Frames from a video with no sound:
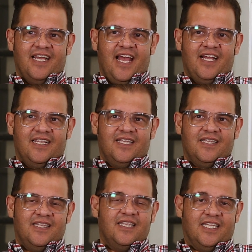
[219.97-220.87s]
and
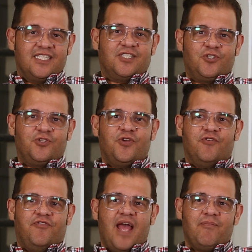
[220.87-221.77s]
this is also
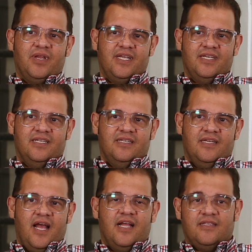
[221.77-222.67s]
your family,
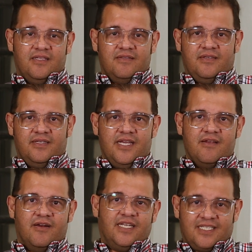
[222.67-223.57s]
and
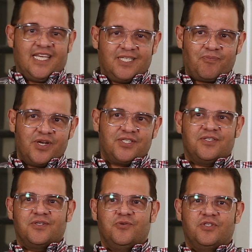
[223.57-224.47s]
here is this
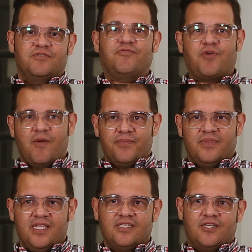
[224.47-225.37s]
person who is
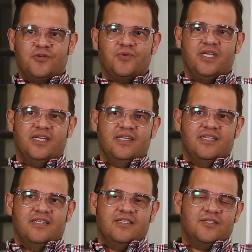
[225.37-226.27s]
from this country,
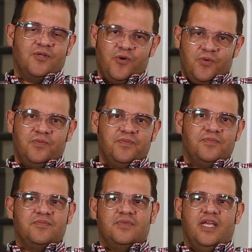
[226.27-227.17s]
so
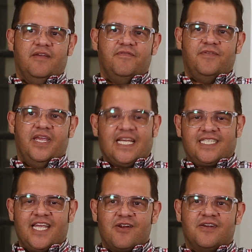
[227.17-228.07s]
if he's
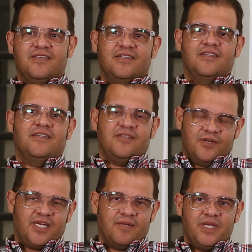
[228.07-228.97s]
here,
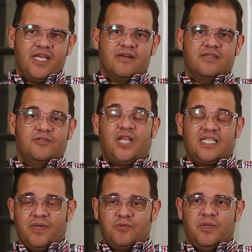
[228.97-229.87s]
you can be here. So
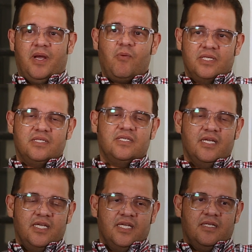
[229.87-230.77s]
that's my dream. I want
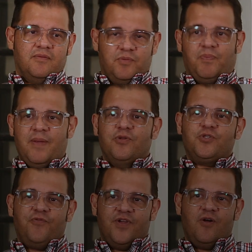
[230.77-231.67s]
people
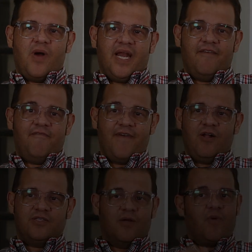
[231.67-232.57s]
to feel what I
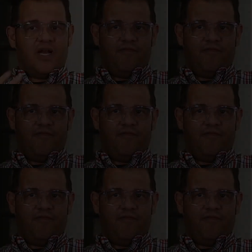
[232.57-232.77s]
felt and what